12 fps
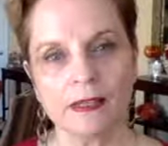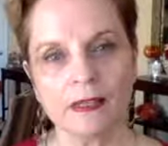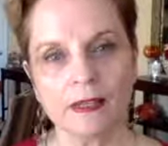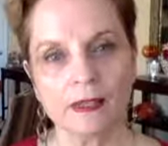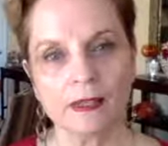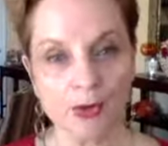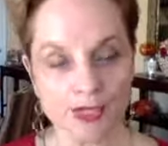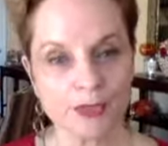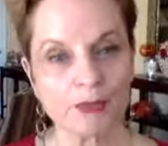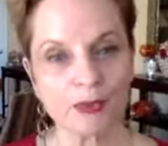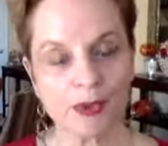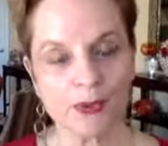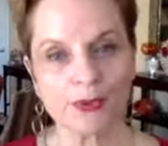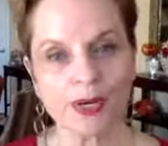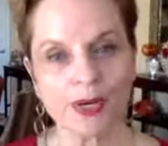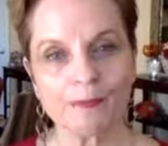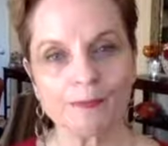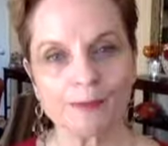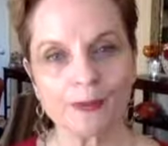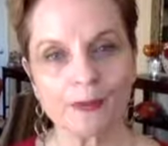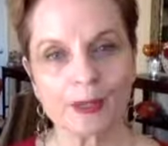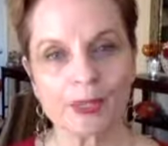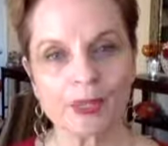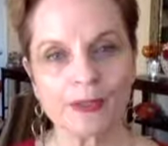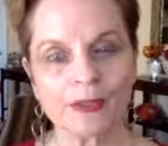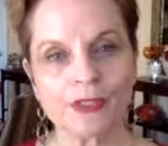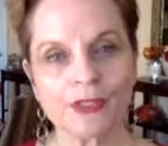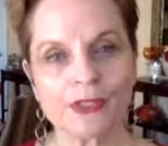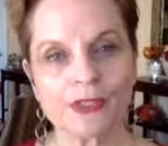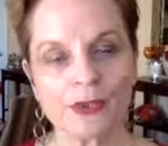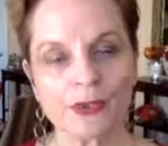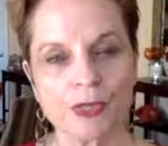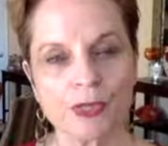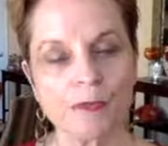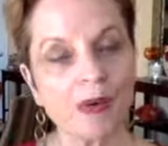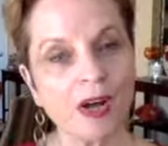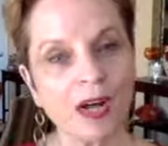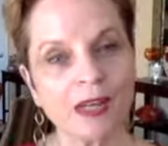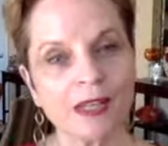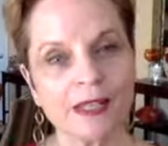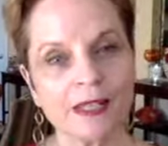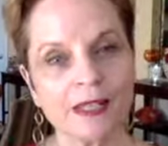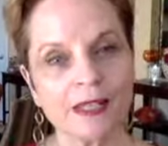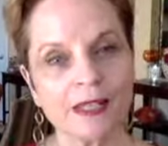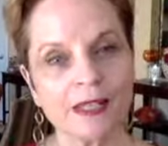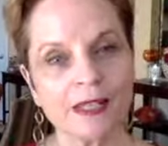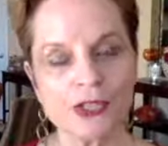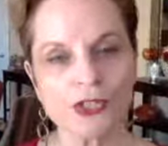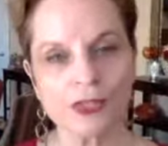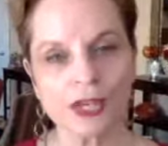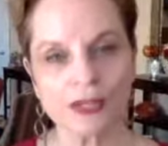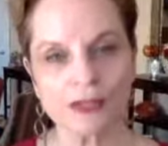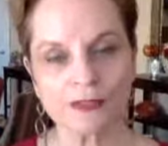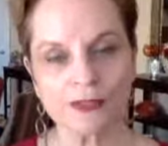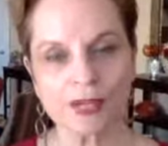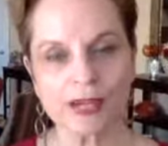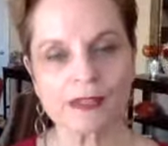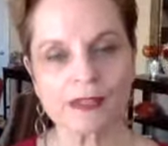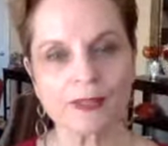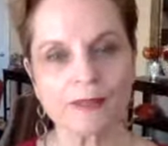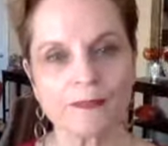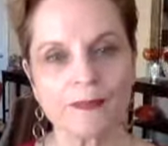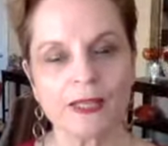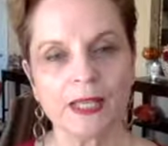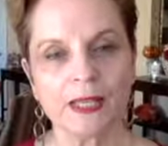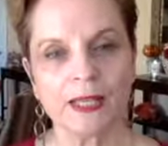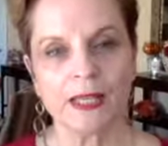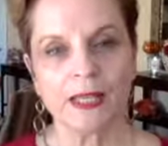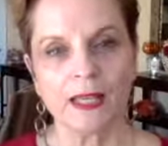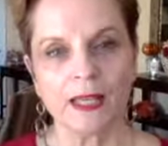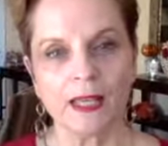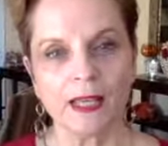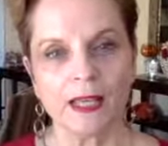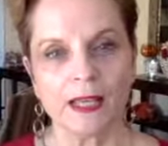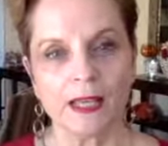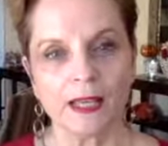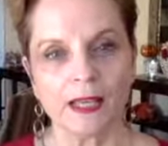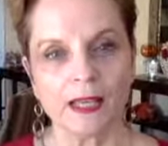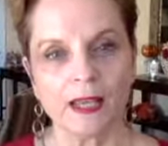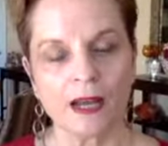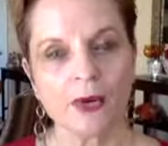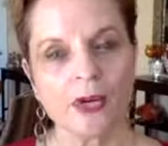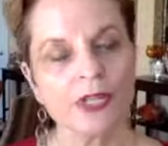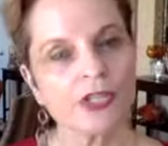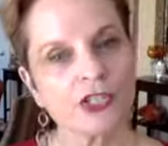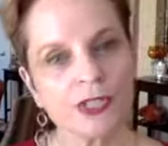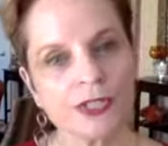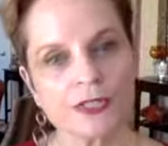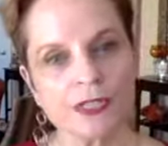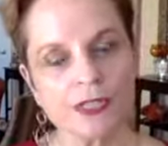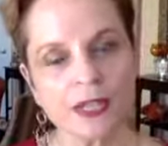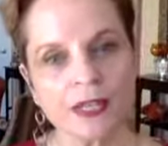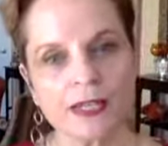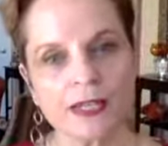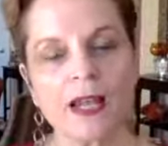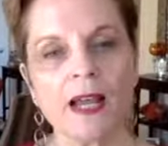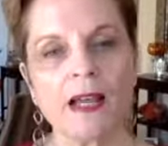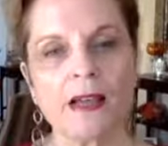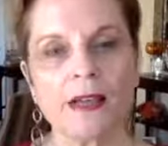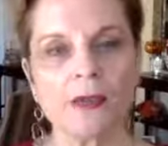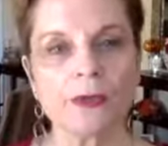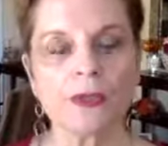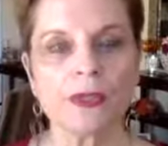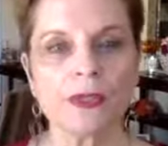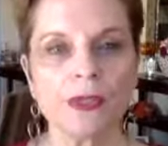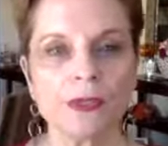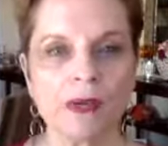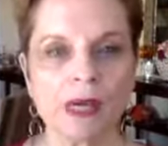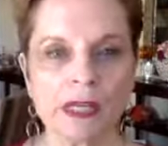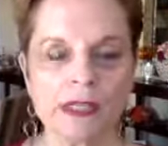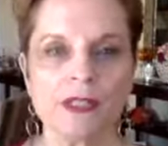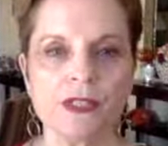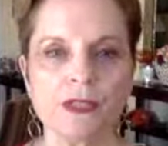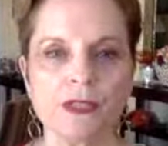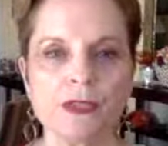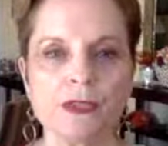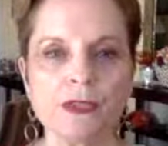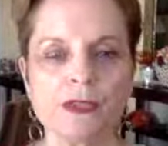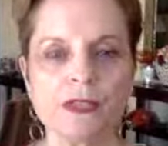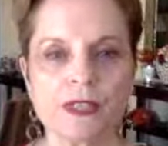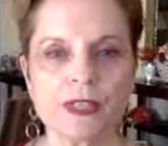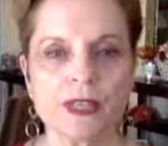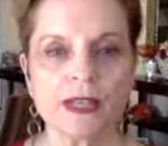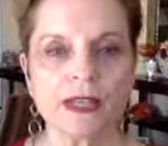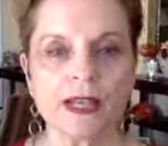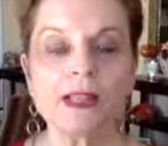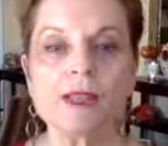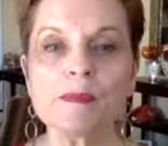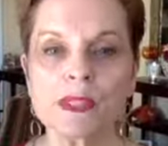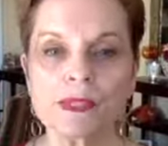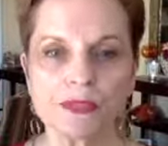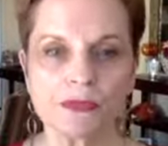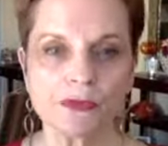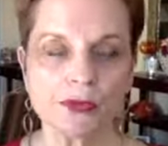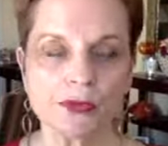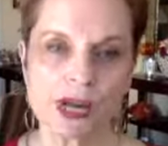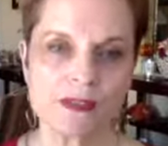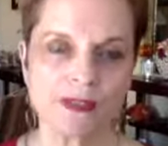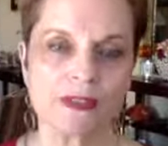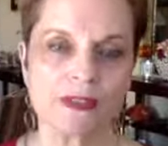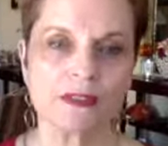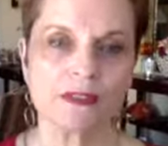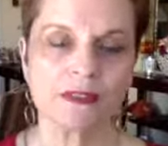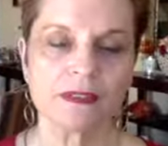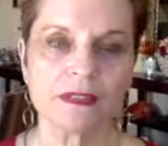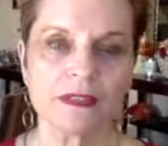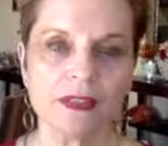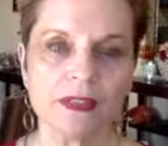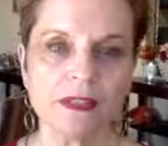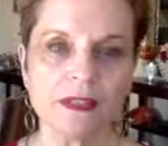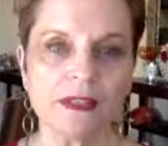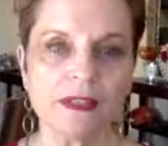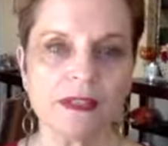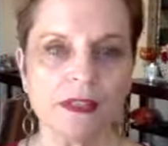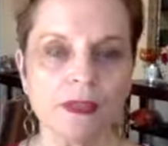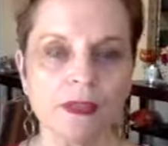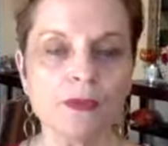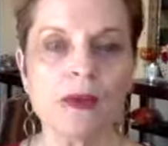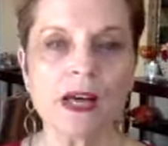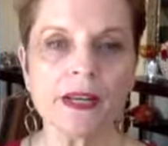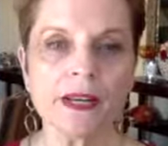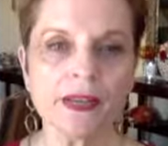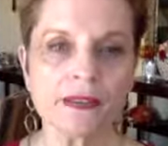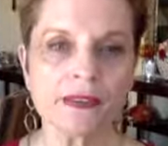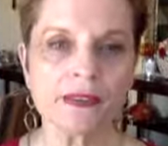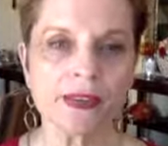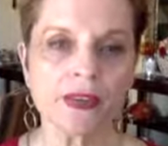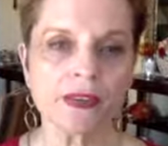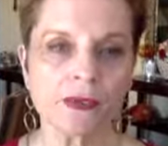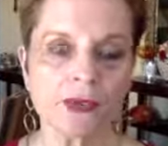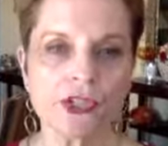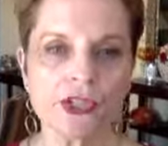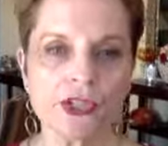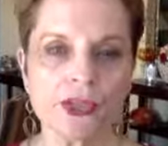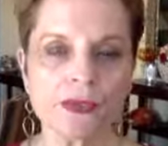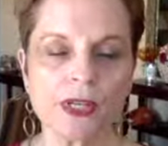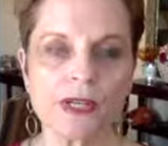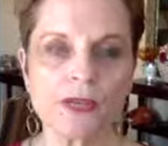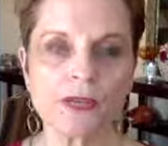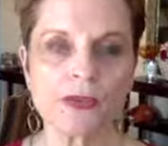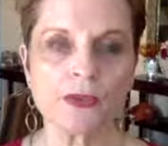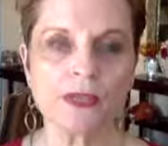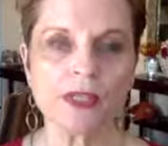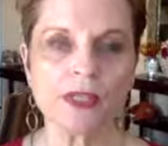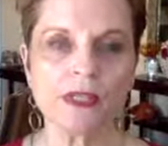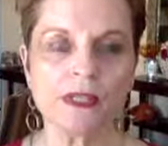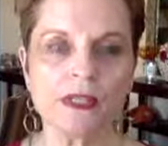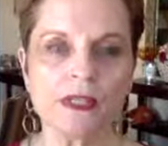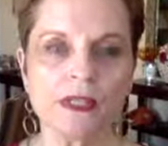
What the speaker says: GRACE program with Tony Bach and Roshi Joan Halifax. I want to share today how you might use the elements of GRACE, the mnemonic that Roshi Joan has created